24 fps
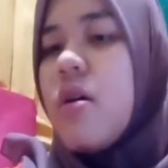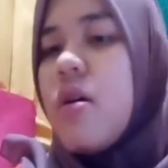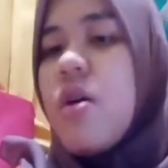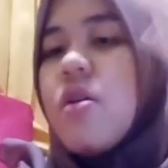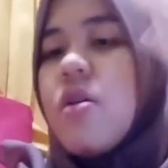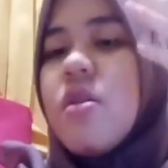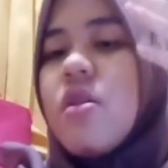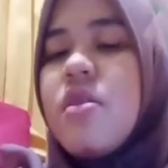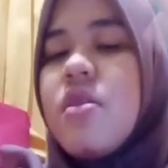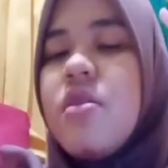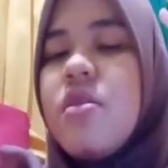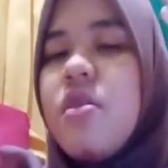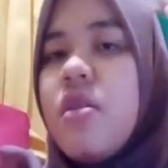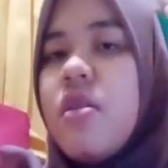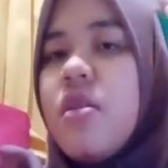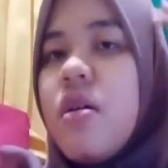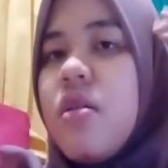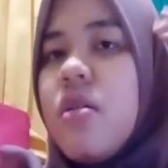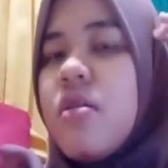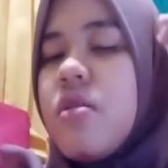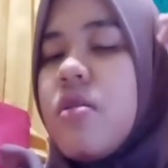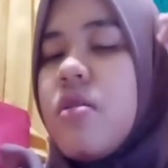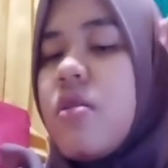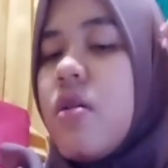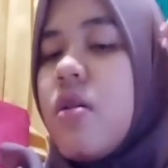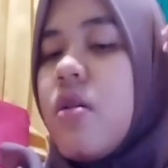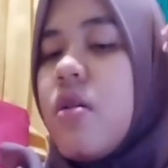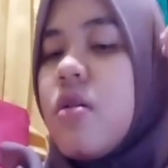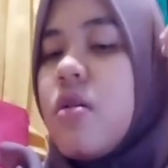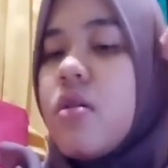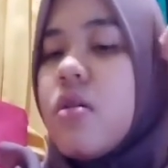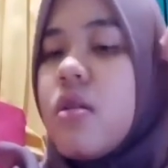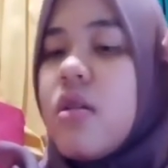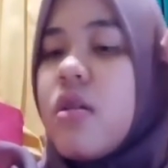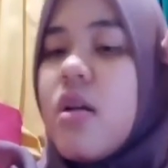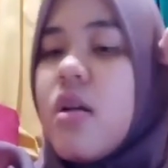originals
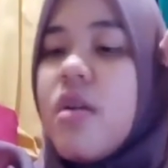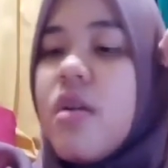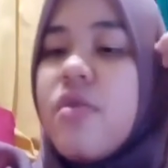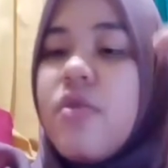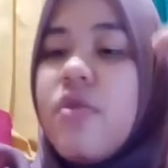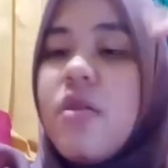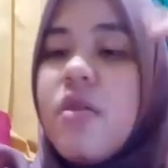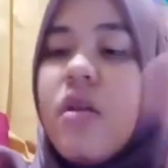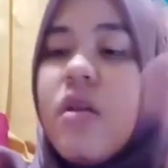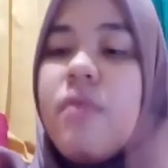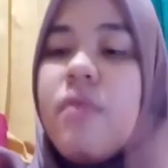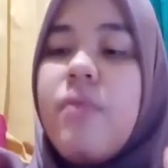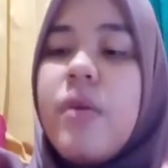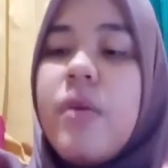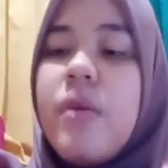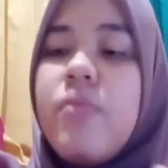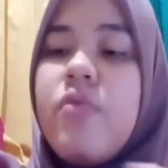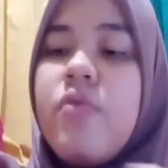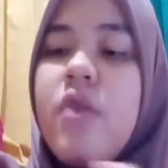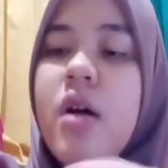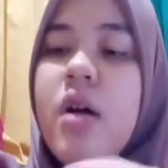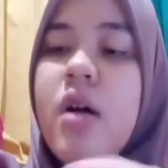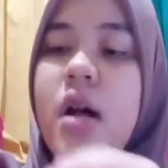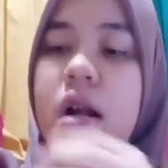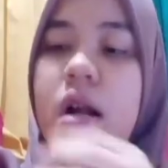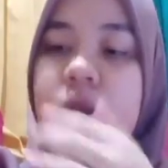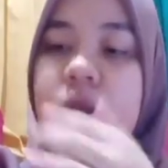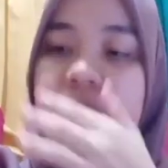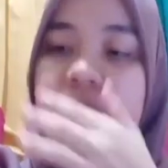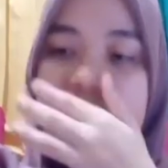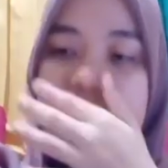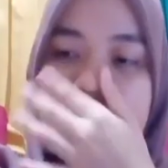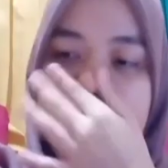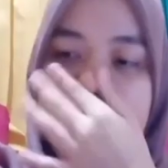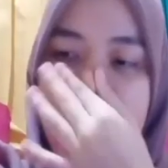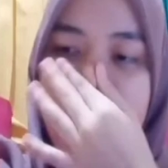or traditional Papua art
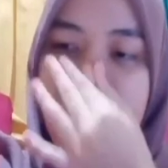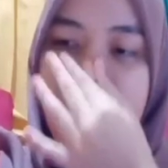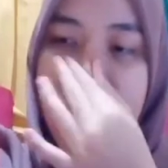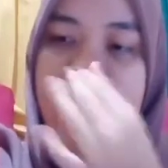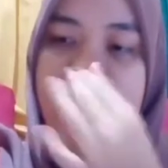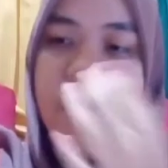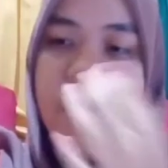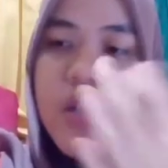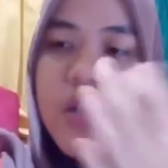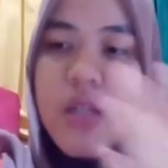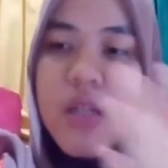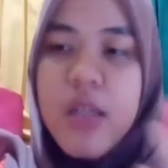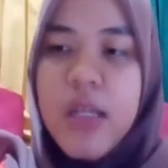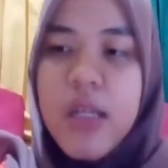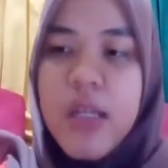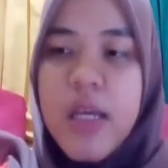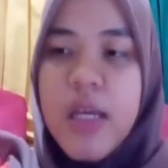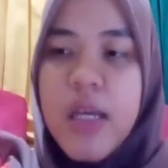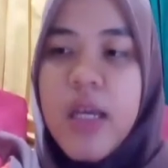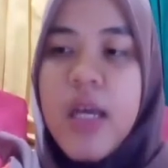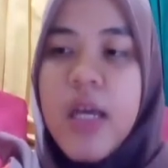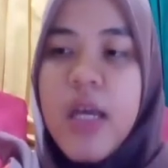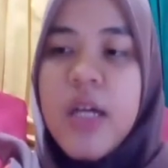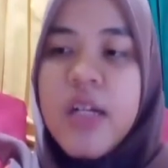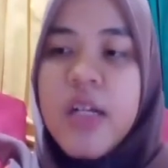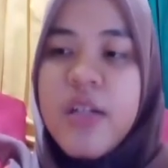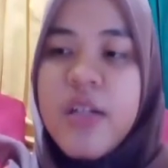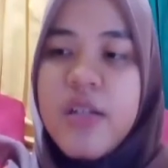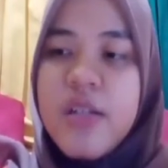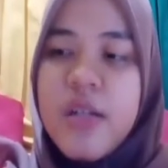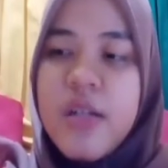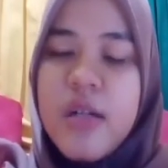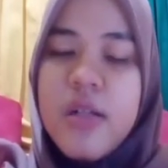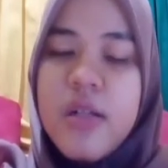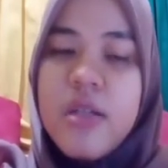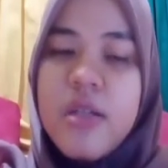previously
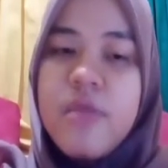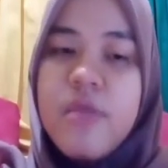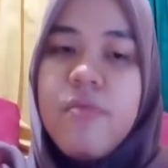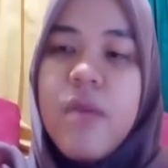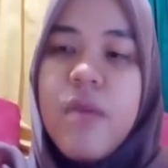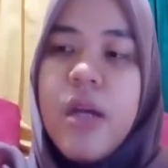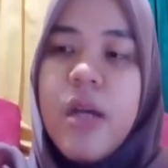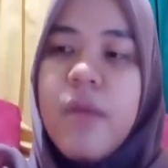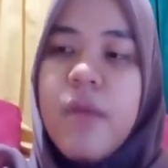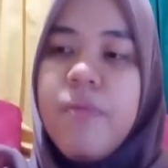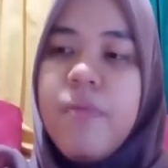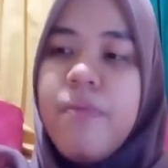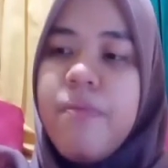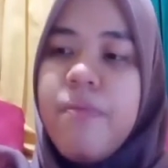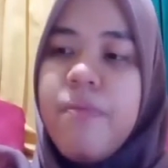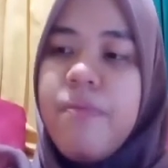researched by